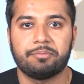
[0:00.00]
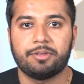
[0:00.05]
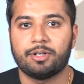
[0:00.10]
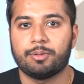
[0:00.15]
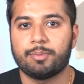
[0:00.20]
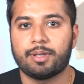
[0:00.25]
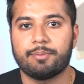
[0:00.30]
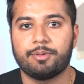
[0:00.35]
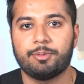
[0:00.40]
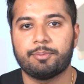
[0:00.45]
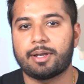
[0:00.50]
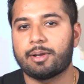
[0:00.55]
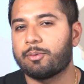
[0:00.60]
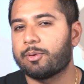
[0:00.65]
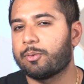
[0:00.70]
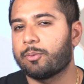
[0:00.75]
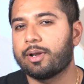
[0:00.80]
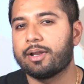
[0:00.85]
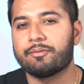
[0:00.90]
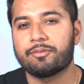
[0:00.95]
maybe you might
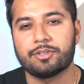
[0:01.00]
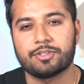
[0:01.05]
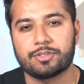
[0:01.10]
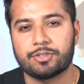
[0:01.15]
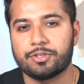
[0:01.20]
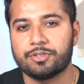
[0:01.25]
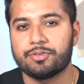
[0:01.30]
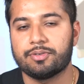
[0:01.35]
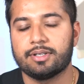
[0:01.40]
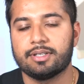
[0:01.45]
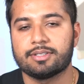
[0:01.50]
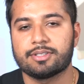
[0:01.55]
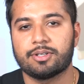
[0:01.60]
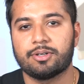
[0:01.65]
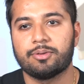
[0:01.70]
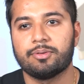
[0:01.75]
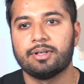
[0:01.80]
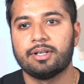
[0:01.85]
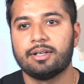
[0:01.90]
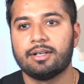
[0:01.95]
want to wait for surgery.
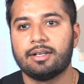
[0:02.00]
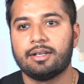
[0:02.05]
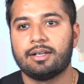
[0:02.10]
So